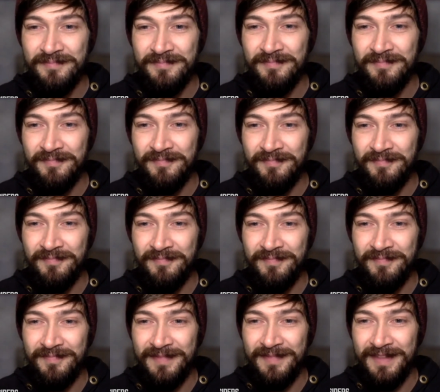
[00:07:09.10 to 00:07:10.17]

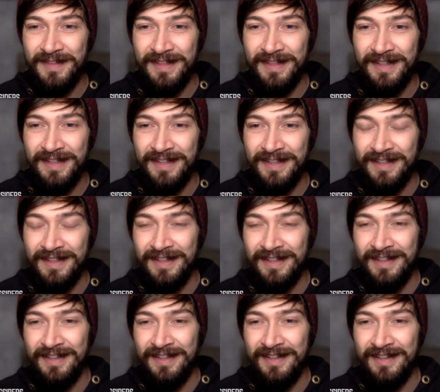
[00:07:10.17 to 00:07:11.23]

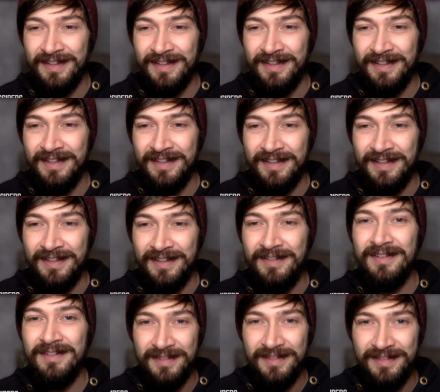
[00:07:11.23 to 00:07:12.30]

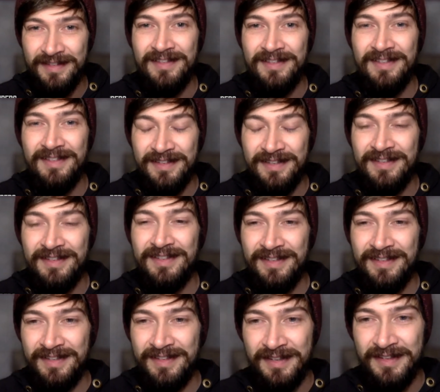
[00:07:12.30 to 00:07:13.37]

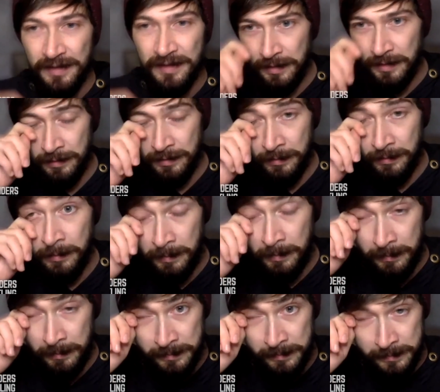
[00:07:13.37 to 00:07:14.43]

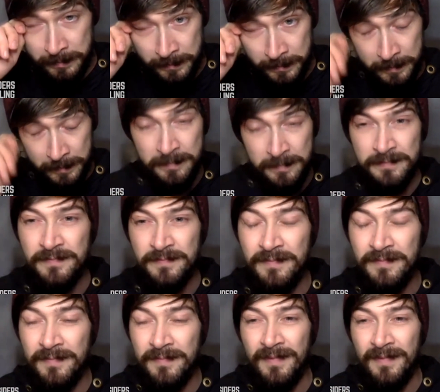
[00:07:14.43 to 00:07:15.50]

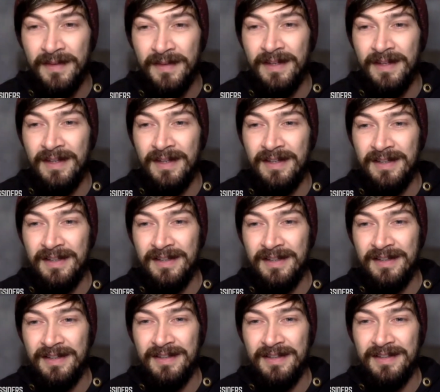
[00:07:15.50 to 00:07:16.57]

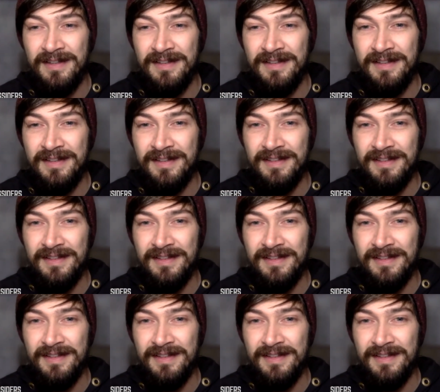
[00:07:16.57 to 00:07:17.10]
This person isn't speaking.